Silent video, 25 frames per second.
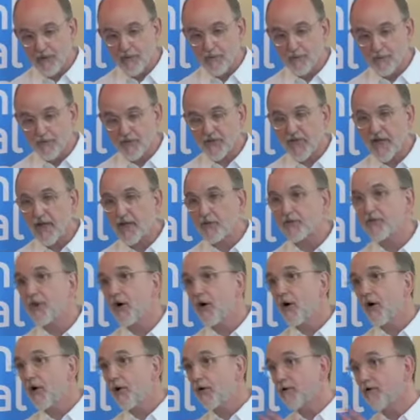themselves,
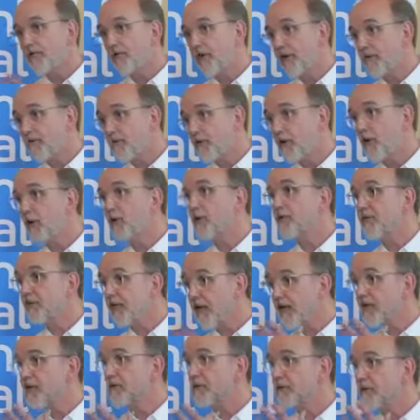or if they're not,
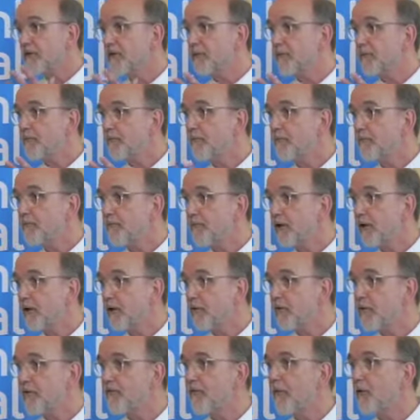then
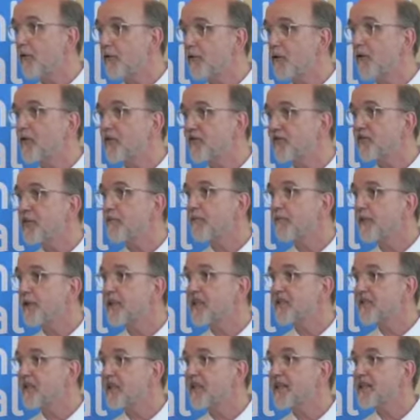we've all got
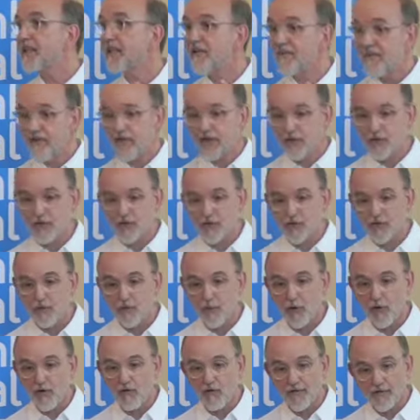something significant to
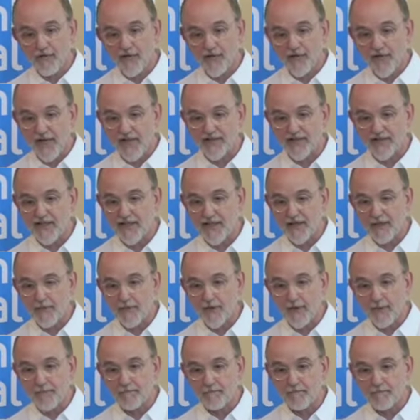offer in that
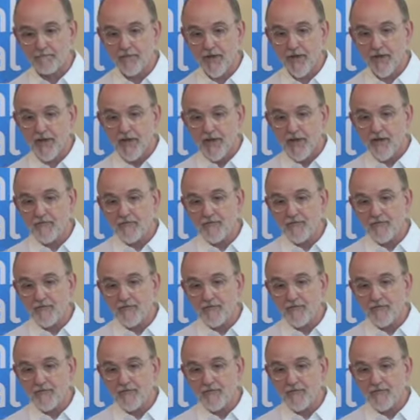area.